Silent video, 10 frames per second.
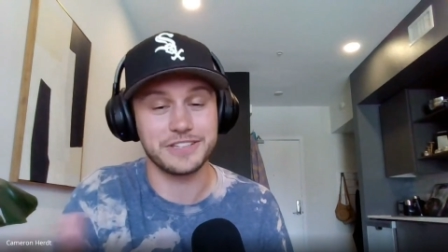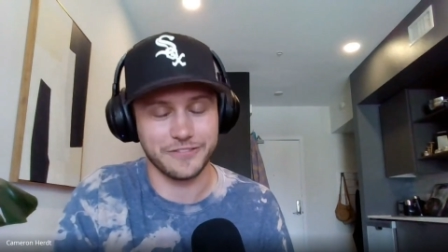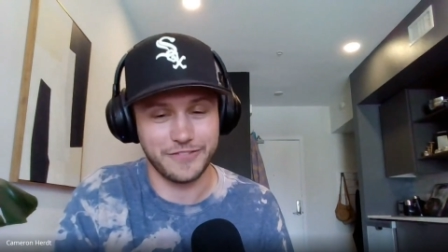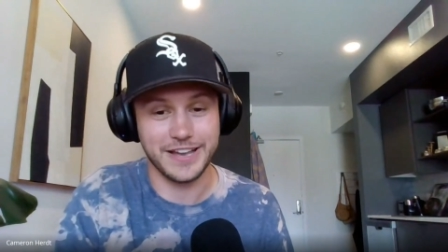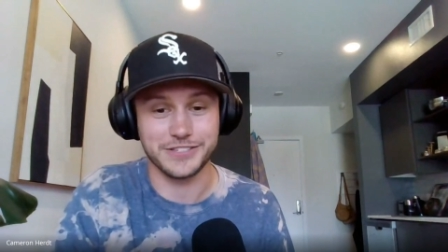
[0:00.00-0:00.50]
it's the
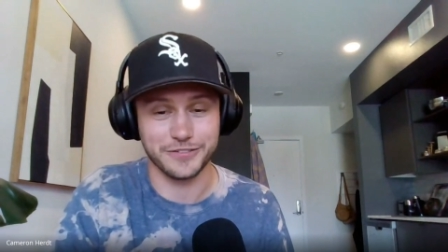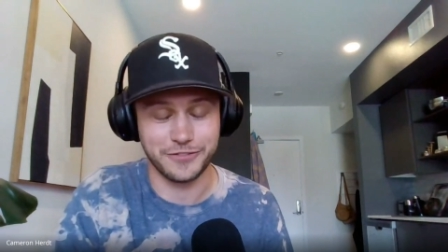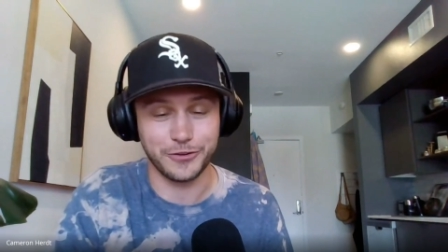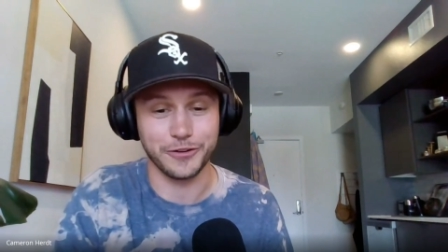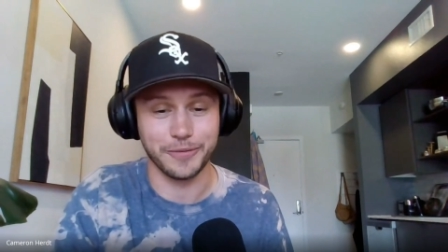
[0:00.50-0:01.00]
Fiserv
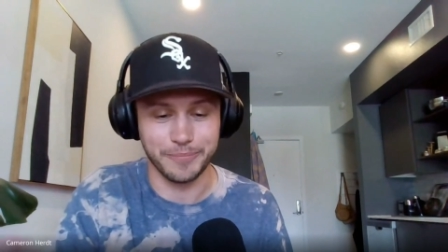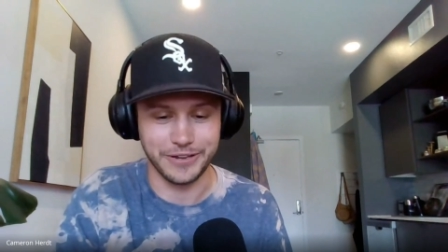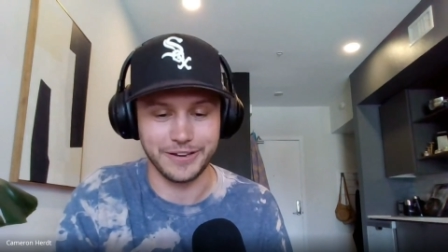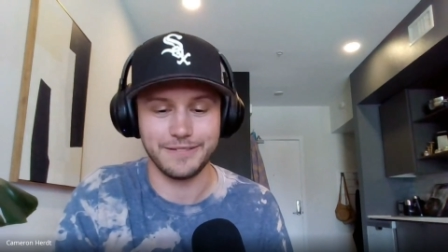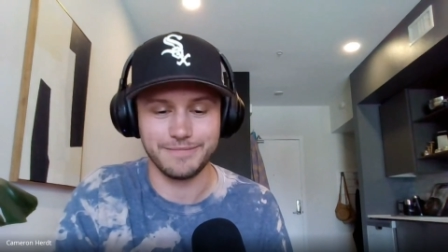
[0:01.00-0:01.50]
Forum,
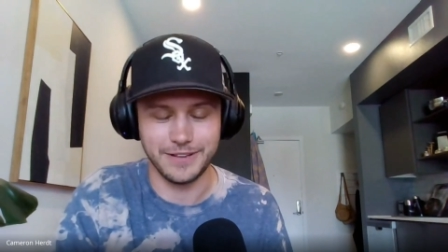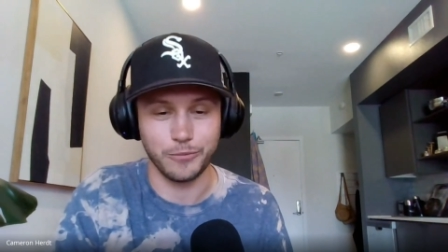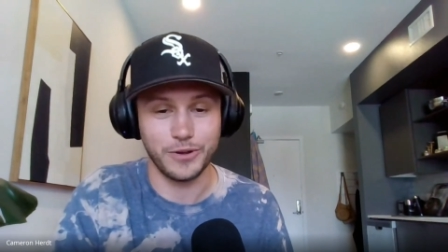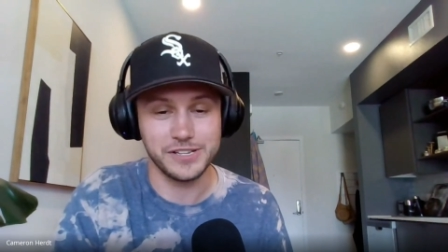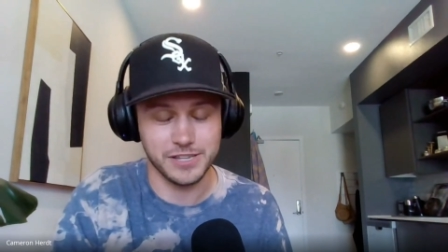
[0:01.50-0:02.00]
but
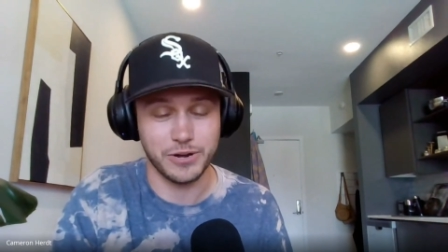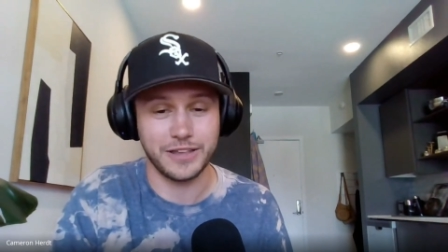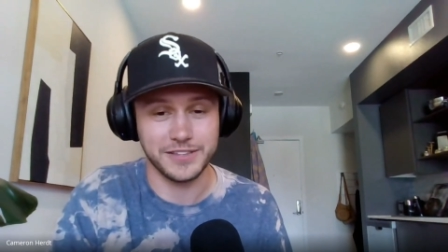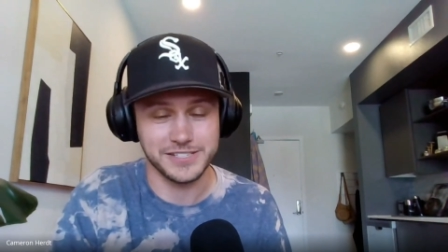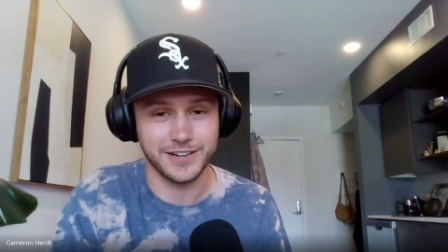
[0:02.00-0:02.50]
yeah, it was the right. Bradley